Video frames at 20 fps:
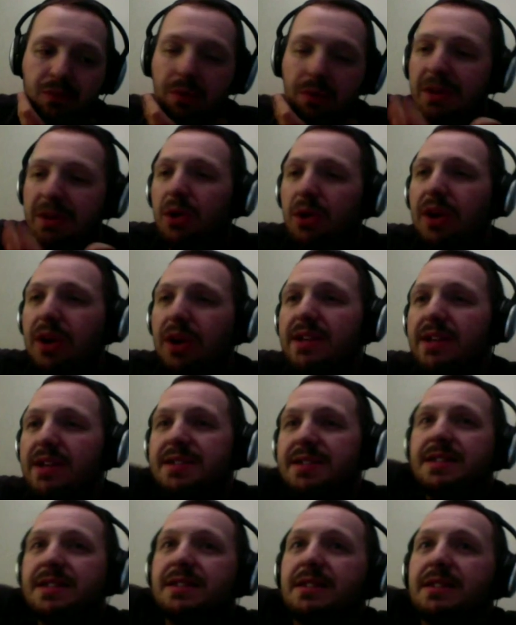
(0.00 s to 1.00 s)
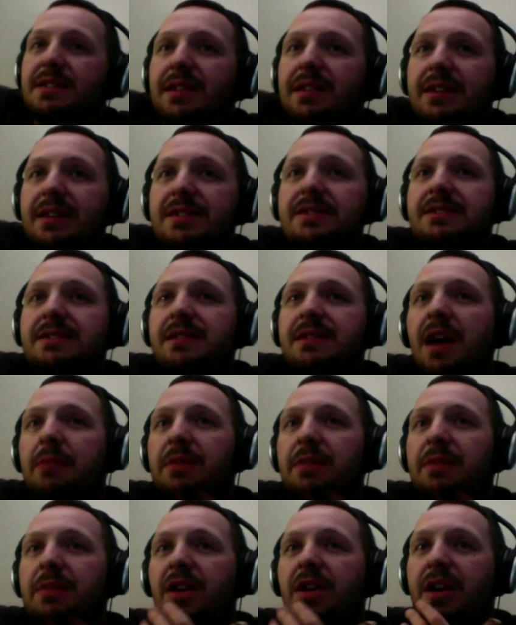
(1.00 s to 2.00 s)
Ramirez, he's
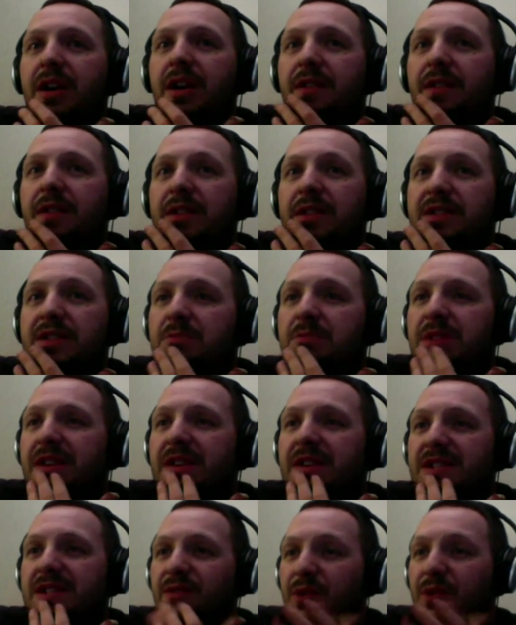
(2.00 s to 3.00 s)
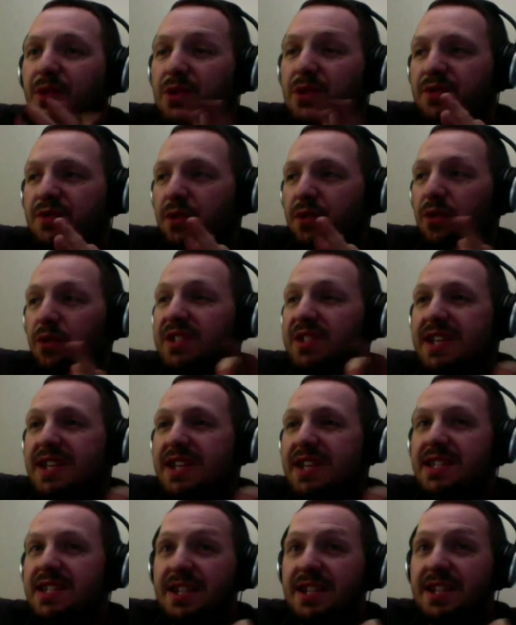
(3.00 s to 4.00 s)
coming off. This will be his first full
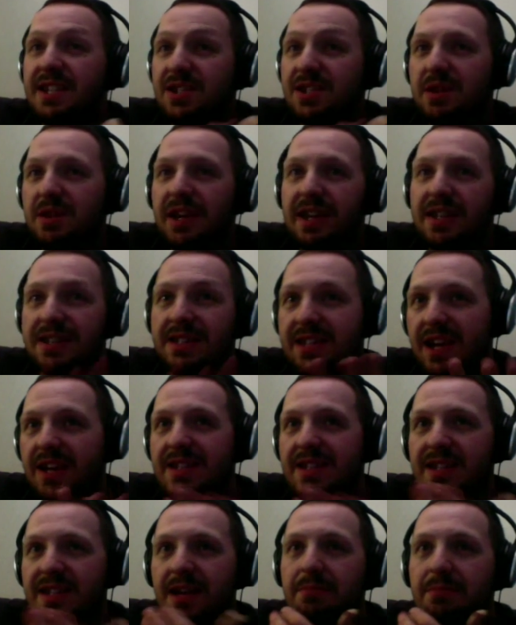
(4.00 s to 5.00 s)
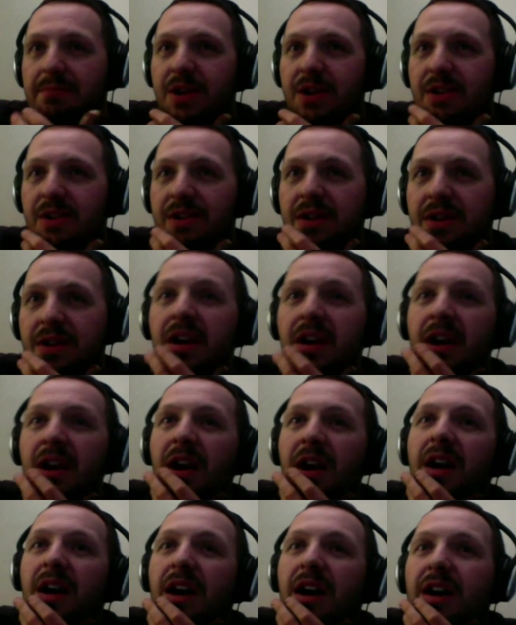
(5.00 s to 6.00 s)
season, assuming he stays up here.
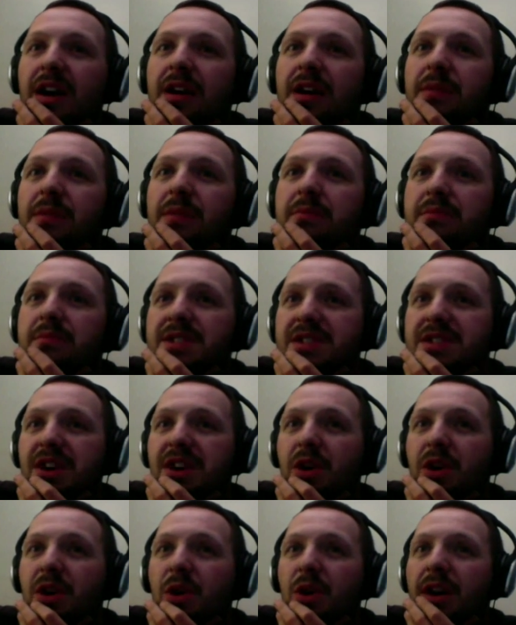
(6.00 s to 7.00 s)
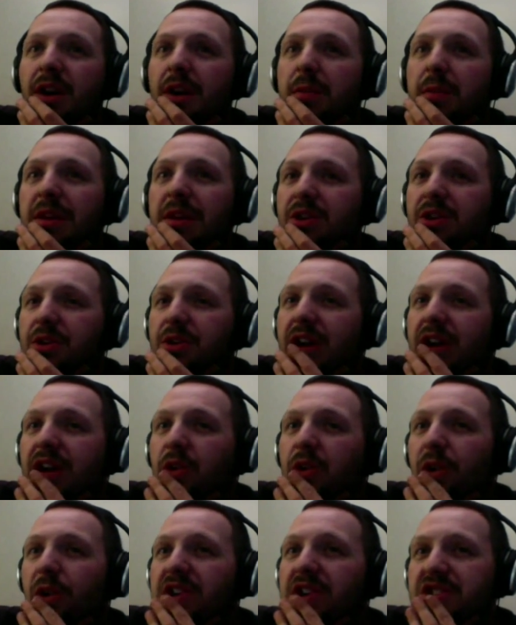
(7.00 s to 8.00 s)
So I mean, you've got a
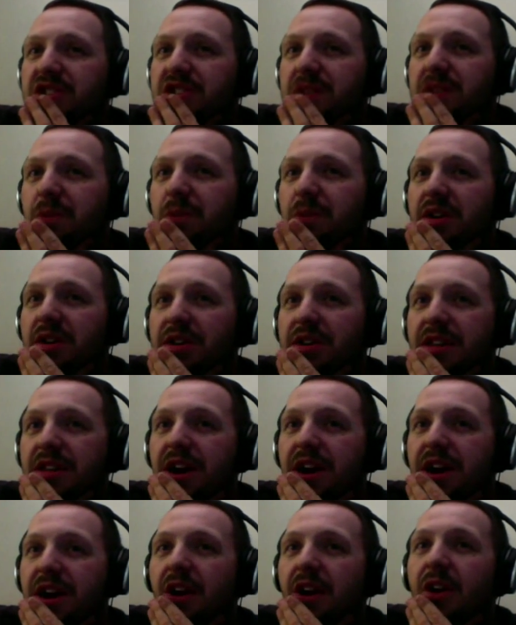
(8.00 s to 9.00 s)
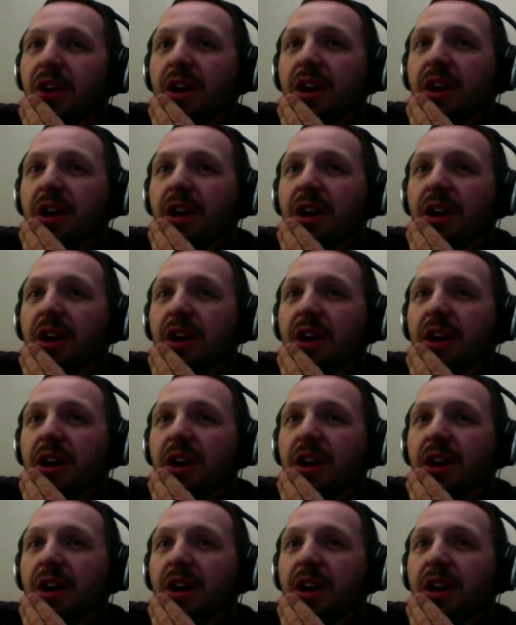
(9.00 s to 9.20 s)
question mark there.